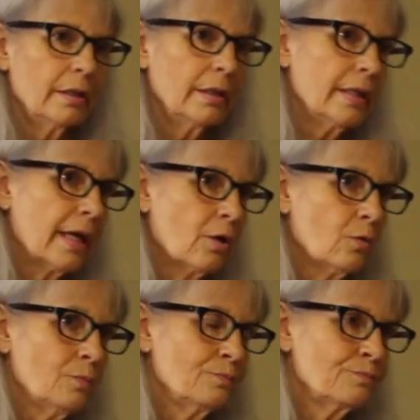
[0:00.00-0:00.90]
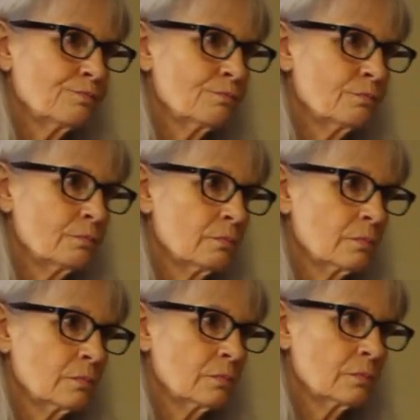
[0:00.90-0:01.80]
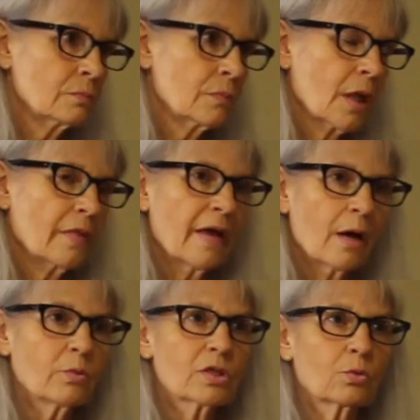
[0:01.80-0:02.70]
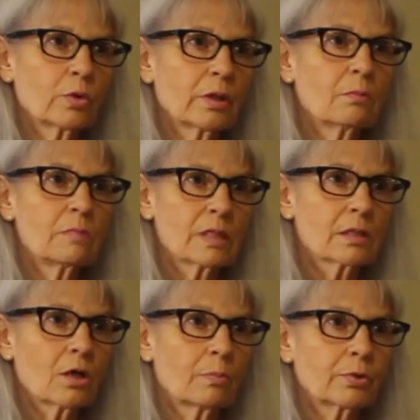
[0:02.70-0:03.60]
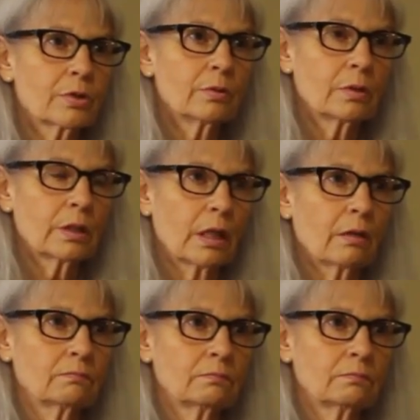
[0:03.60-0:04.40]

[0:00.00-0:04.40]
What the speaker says: Now, that was a real missed opportunity.